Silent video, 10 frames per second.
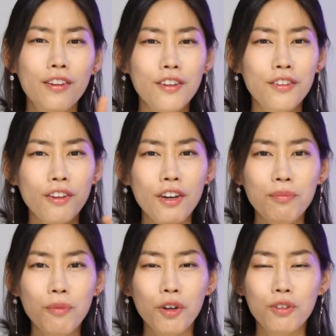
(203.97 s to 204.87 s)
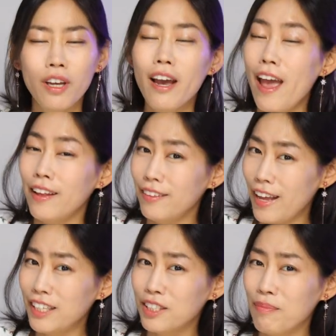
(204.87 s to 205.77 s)
The third mode, and
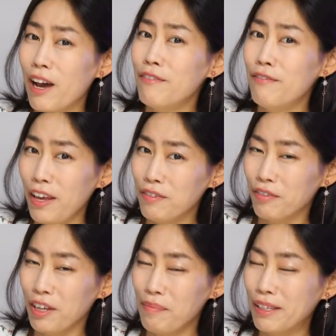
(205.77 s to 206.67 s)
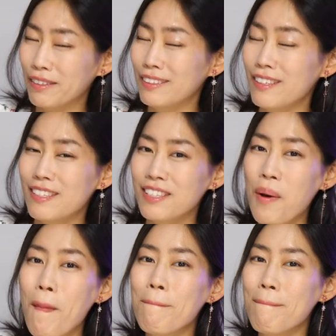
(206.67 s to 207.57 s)
that's my favorite because it's
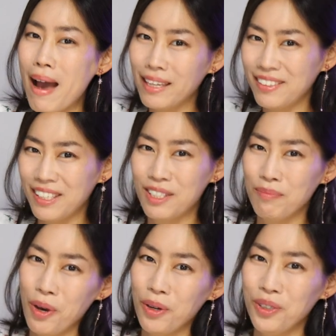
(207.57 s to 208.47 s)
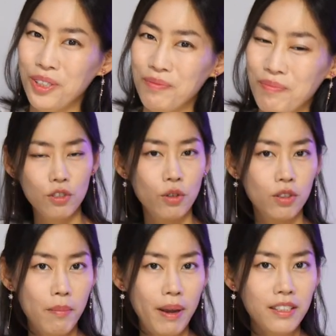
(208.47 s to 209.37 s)
the Mantis mode. So
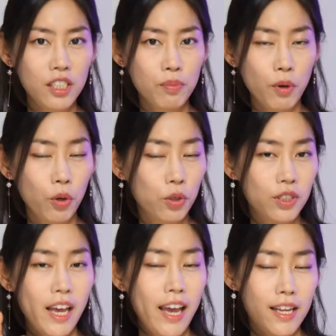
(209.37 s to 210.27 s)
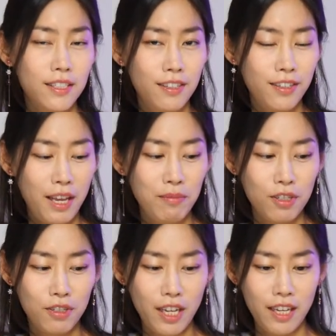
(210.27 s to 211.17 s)
the MantisPod, as the name
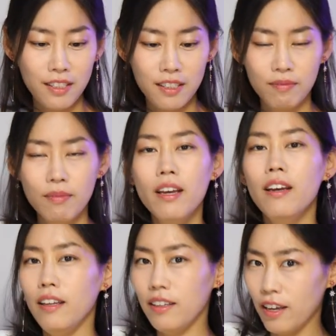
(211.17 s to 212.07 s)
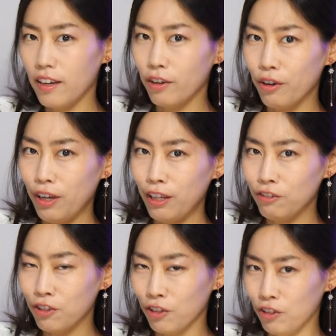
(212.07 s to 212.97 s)
suggests, it can go
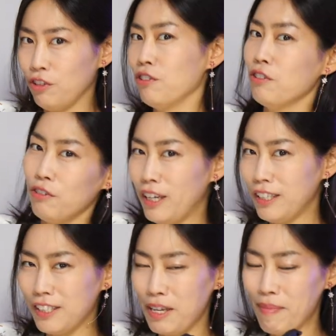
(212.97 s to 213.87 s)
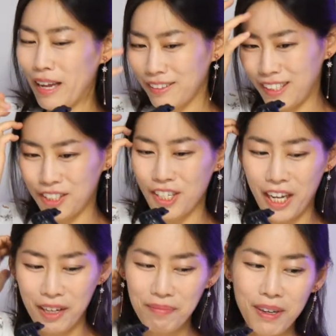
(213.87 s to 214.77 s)
into the crazy mantis
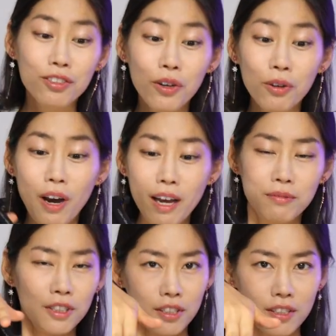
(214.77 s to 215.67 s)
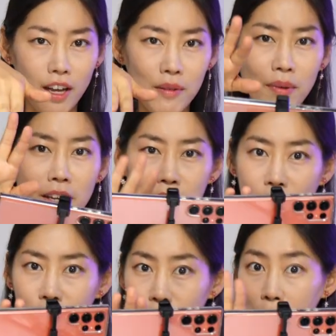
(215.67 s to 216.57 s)
shape. So I've just got my
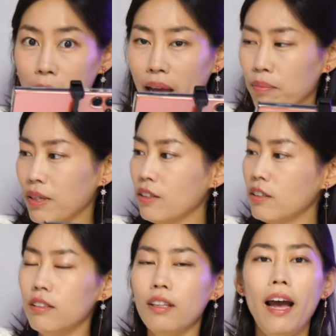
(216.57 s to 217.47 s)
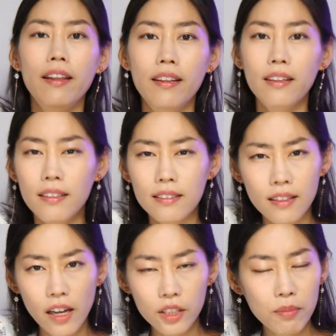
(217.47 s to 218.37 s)
smartphone back because I think in this
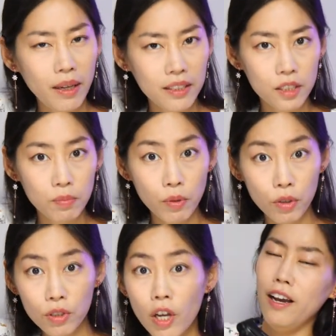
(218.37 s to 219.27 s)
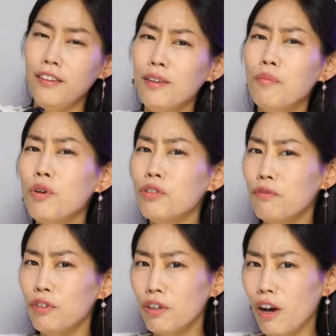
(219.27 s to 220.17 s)
kind of MantisPod, I think most
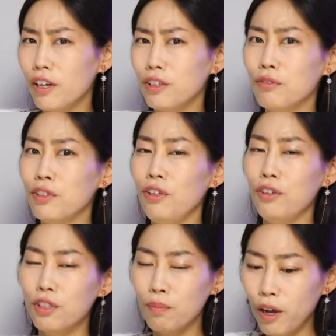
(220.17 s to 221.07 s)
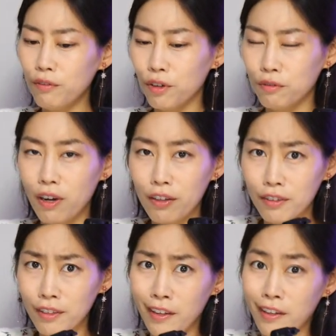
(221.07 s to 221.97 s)
of you guys would use smartphone
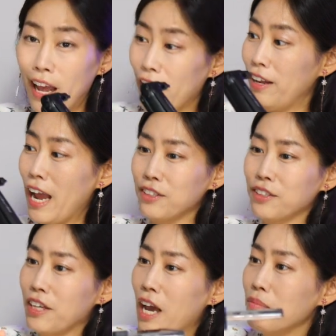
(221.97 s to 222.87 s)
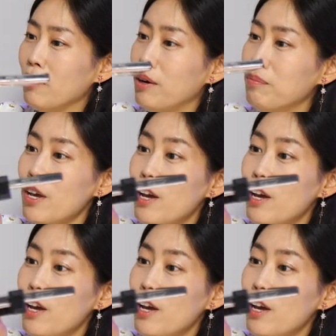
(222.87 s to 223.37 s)
rather than an action camera.